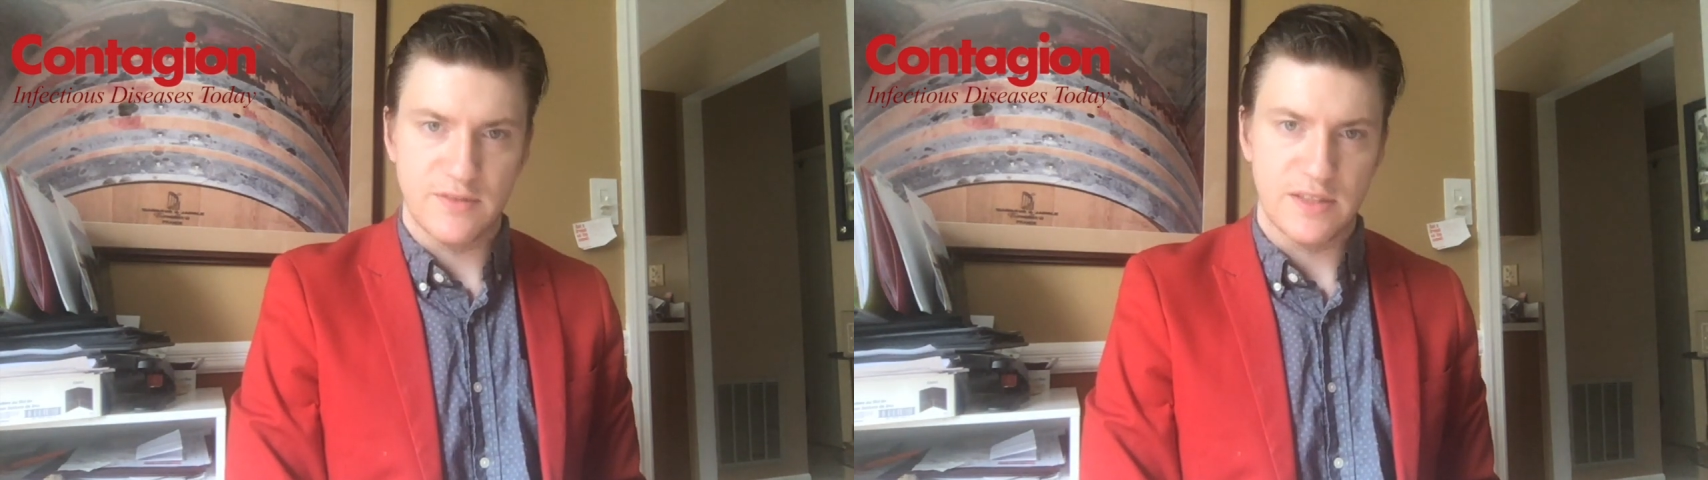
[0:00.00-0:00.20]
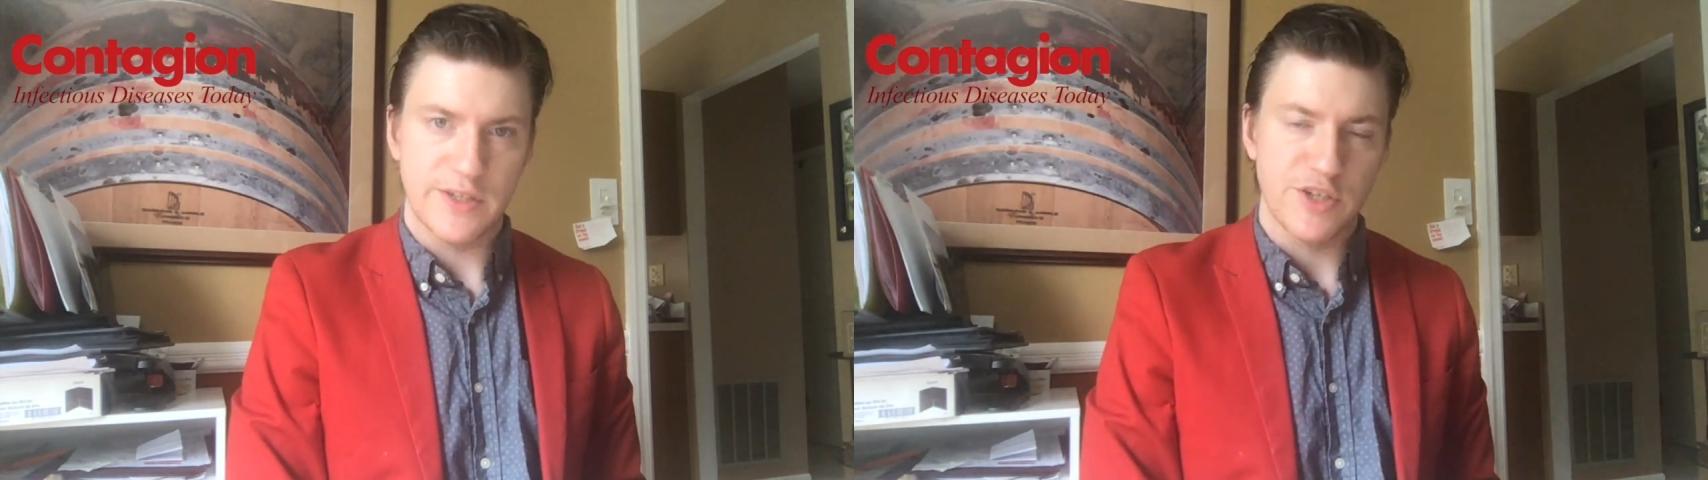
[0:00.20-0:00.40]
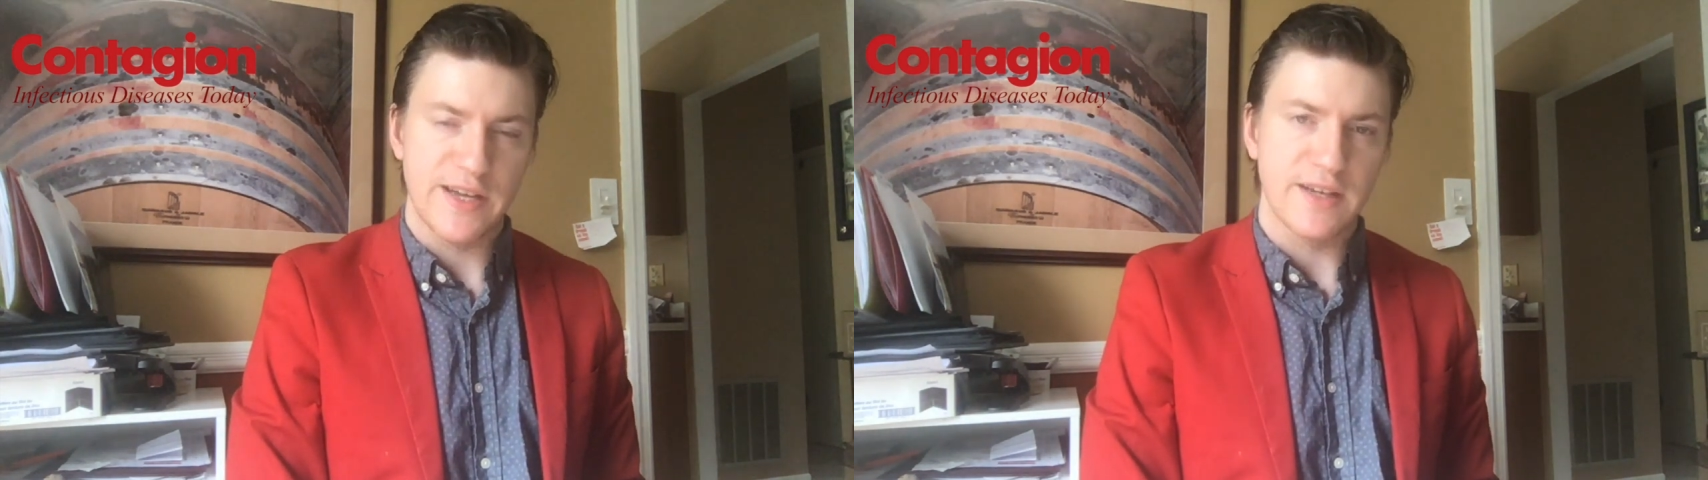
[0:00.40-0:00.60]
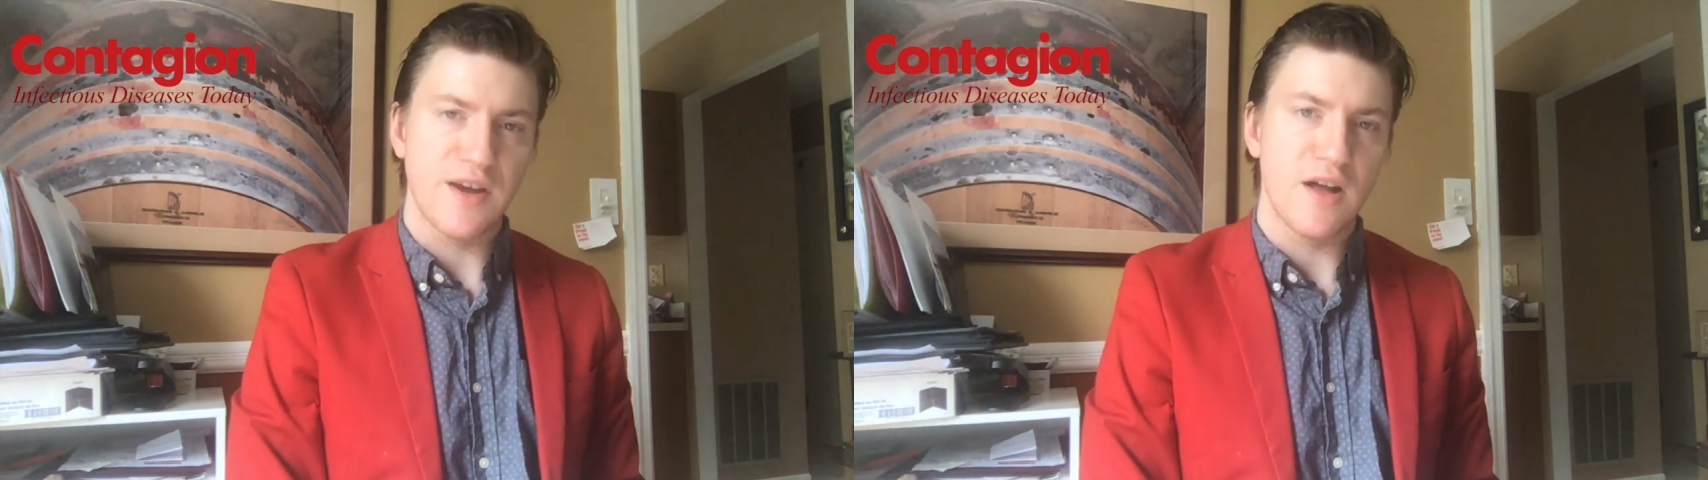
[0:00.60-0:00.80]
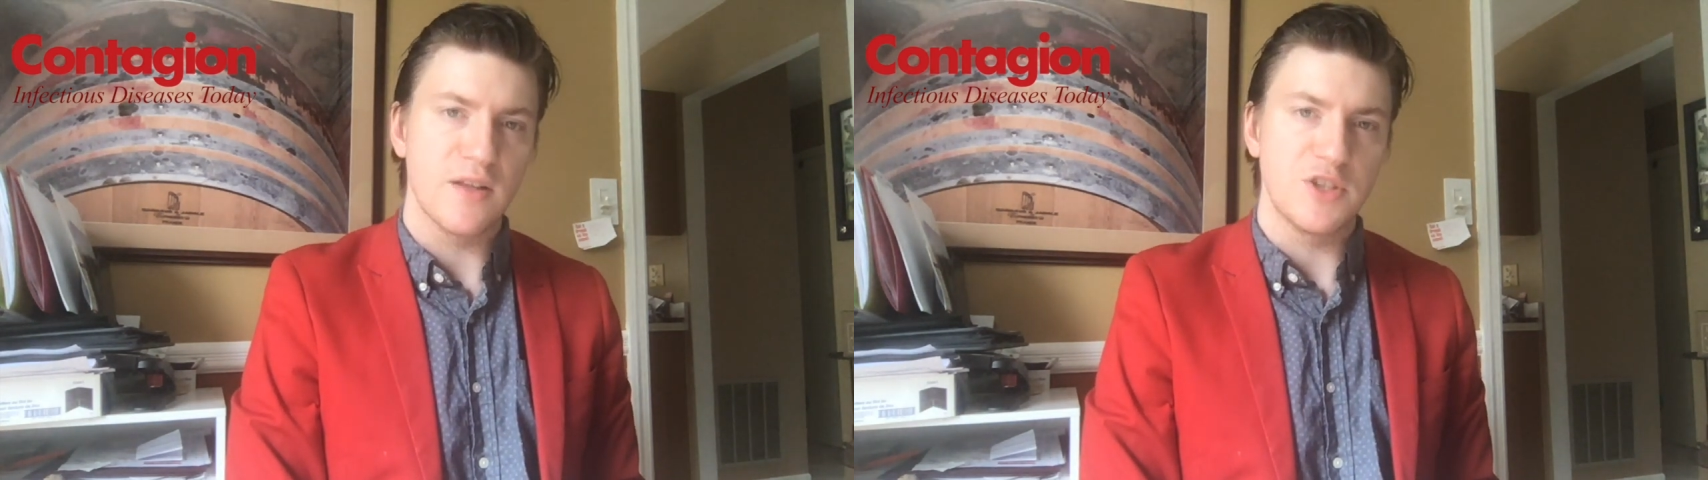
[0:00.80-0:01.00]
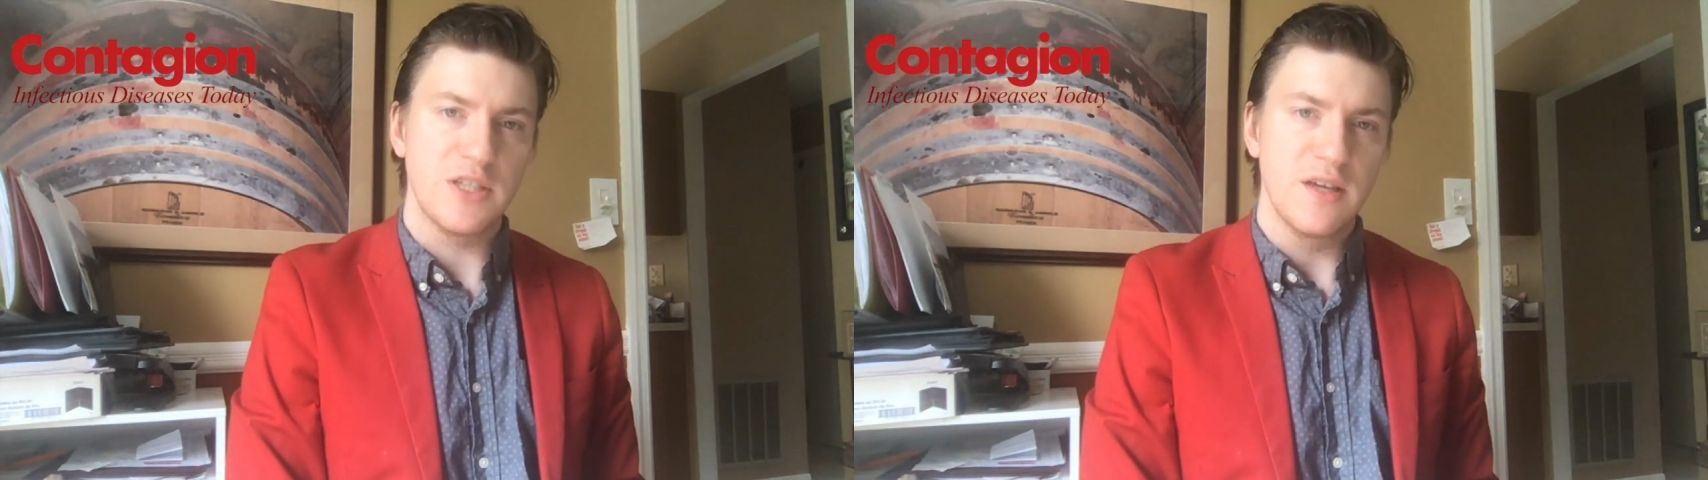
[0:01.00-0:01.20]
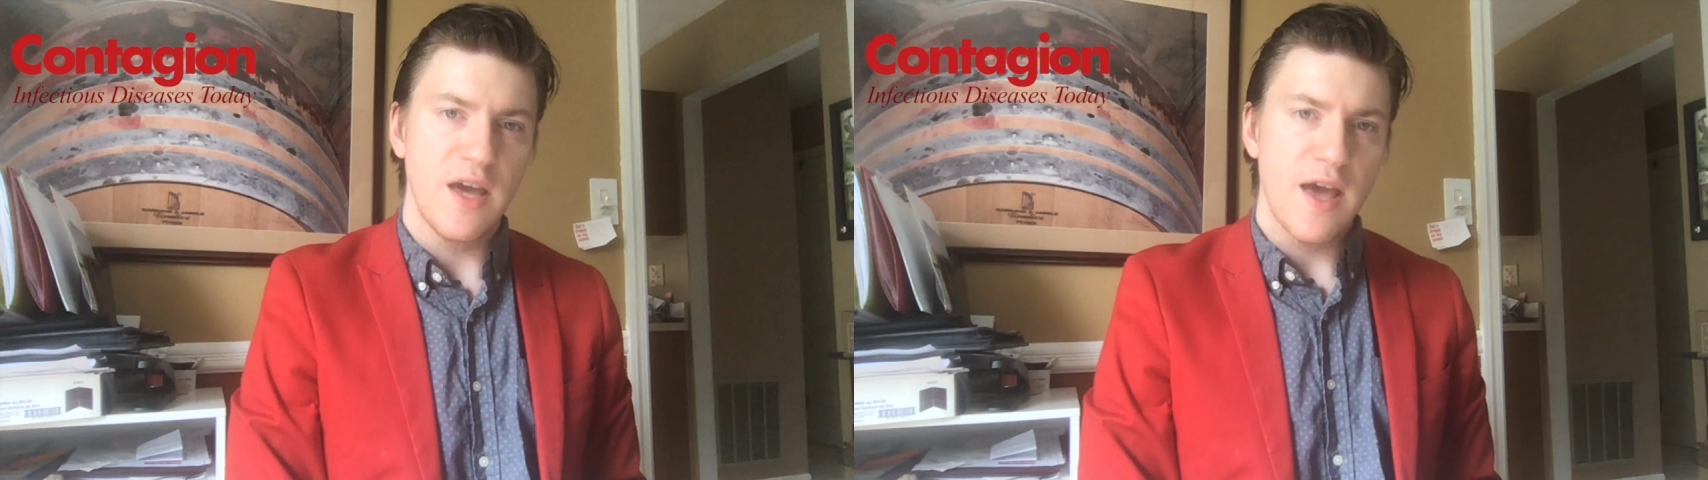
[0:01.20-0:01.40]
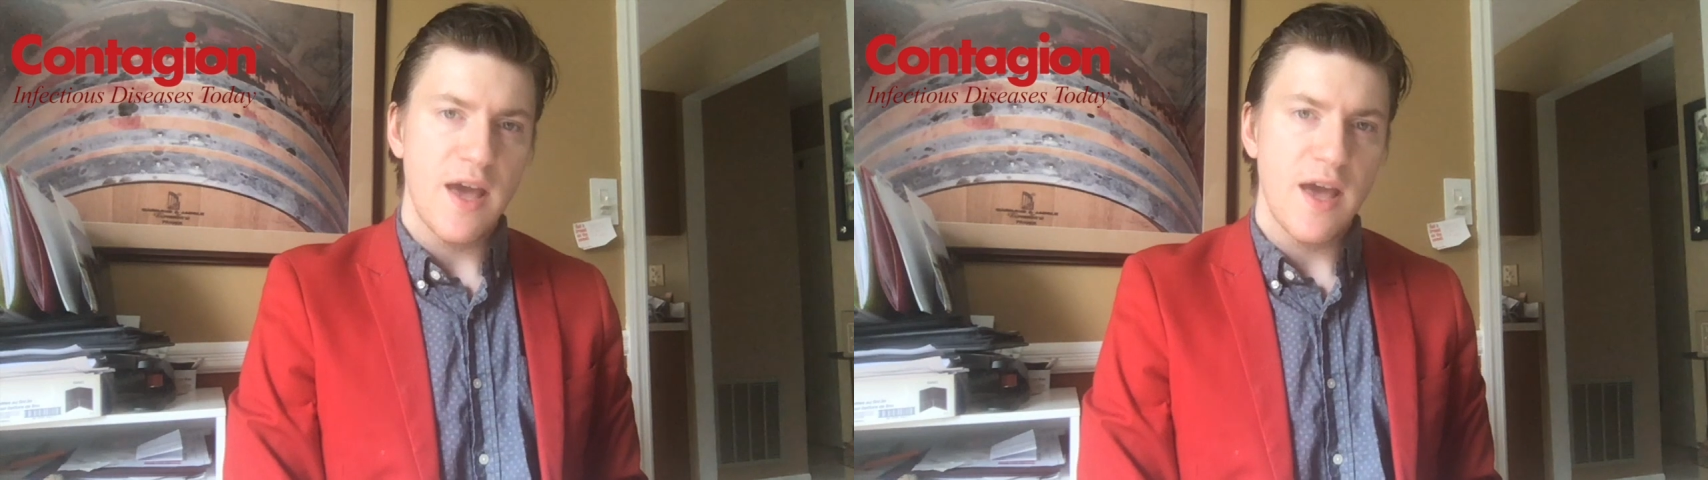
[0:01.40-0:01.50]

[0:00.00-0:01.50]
such a technology